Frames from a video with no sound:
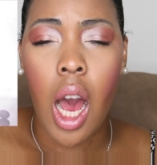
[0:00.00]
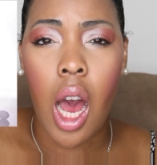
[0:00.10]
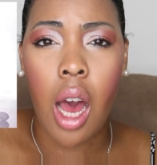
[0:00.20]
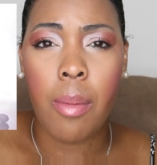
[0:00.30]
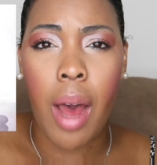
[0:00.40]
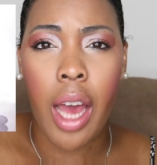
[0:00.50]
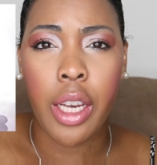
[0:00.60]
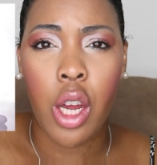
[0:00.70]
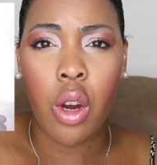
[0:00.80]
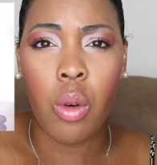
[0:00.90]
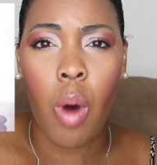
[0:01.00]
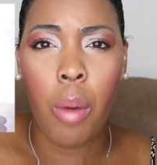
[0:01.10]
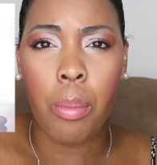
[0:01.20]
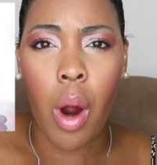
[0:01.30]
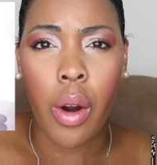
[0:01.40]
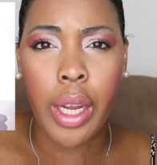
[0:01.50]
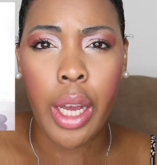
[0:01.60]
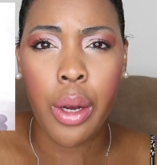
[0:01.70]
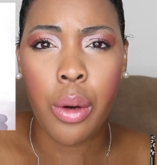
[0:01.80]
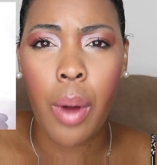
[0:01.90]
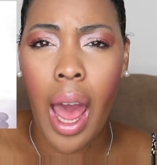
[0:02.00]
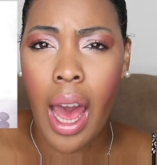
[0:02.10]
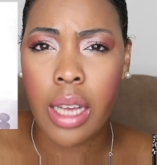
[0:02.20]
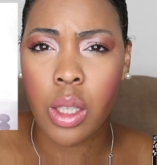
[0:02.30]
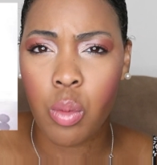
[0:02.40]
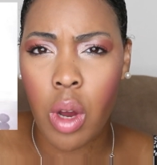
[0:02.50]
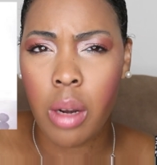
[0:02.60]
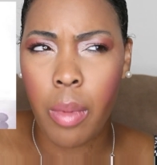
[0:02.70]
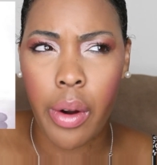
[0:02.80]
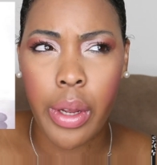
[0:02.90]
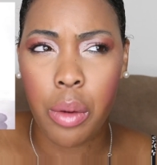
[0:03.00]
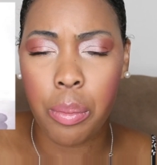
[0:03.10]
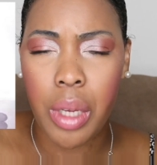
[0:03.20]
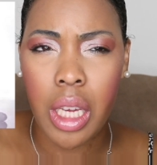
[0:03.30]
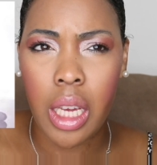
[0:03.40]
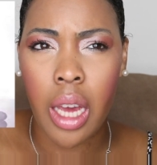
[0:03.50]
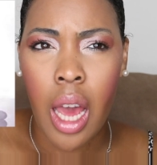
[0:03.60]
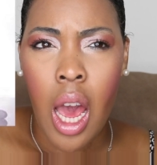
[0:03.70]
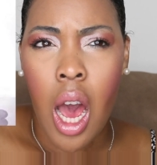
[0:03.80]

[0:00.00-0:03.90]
Um, I know Mario has one, Mario B.